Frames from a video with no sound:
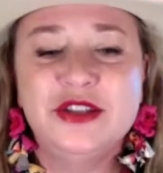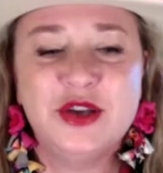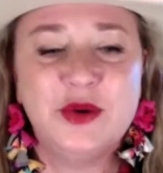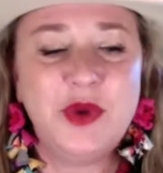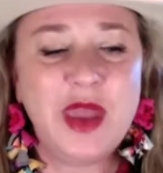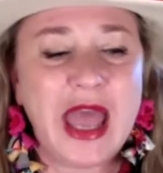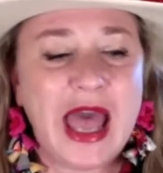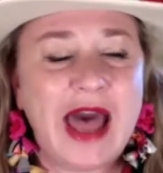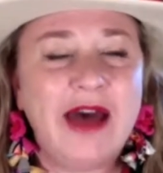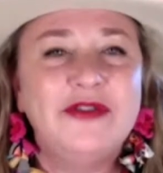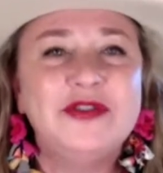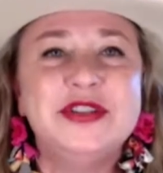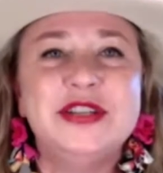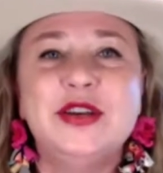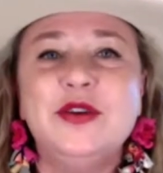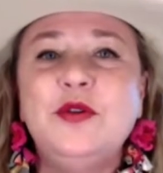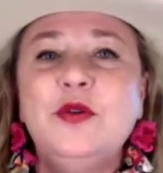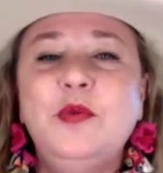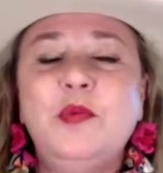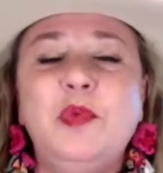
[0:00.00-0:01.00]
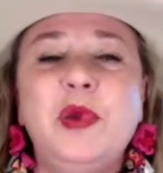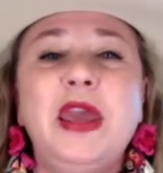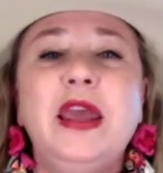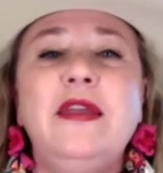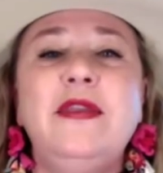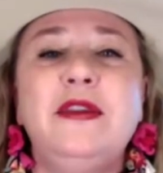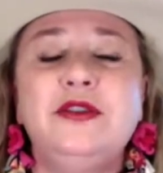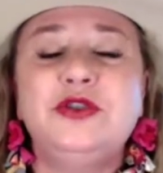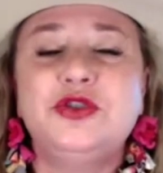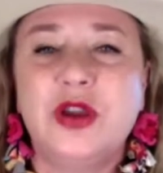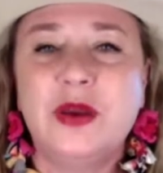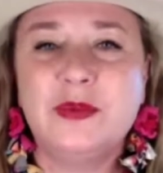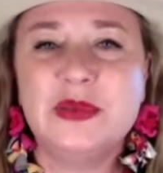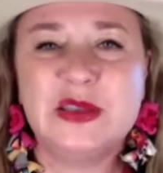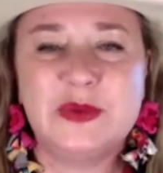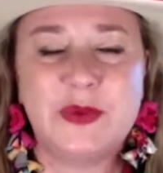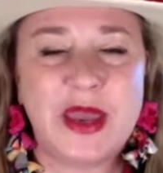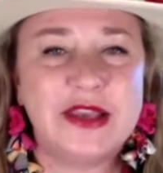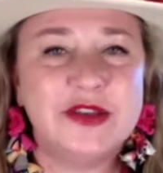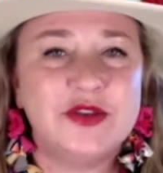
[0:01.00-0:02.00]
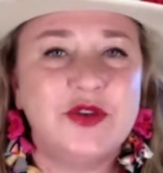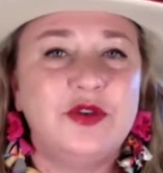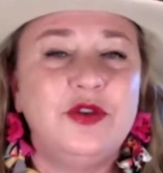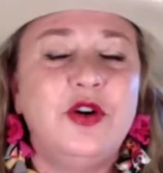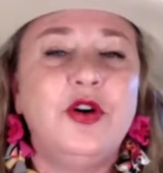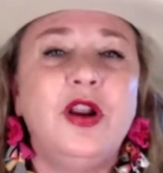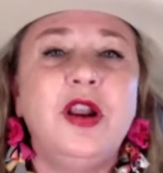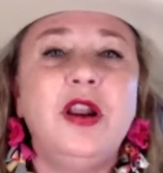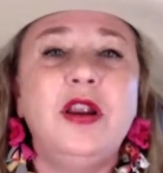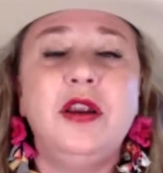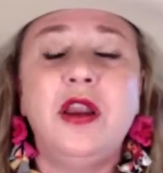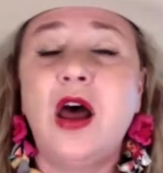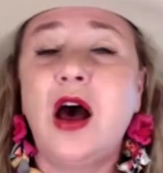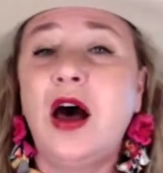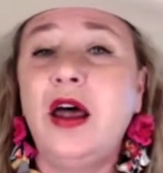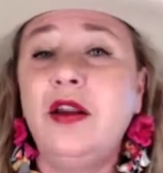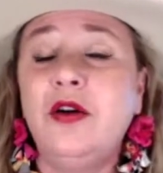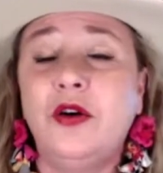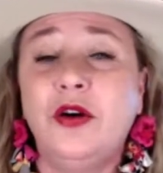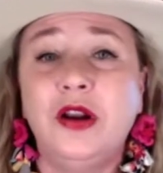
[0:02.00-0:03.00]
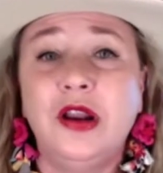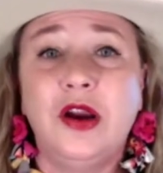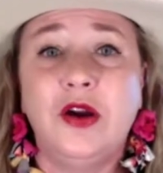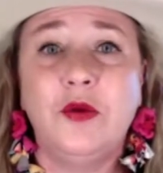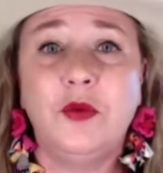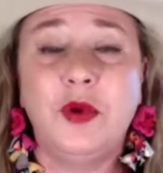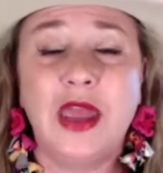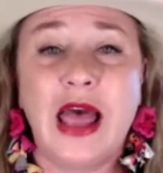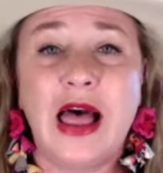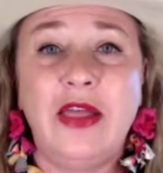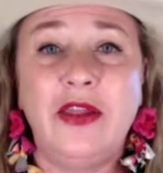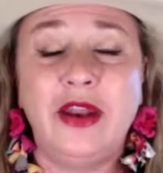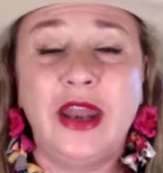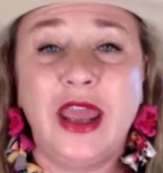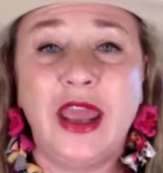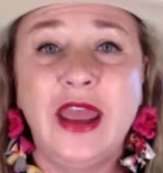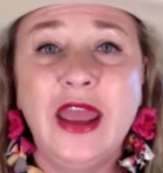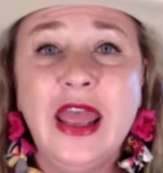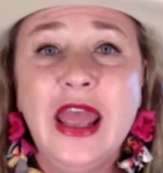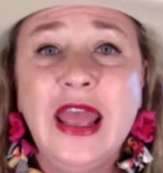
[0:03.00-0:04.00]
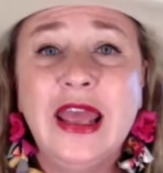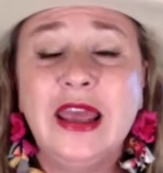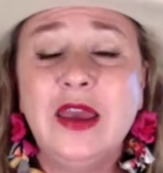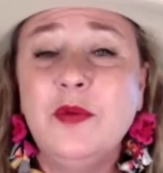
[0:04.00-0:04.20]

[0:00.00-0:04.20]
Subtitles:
Do we have to be in the dream space or non-ordinary reality?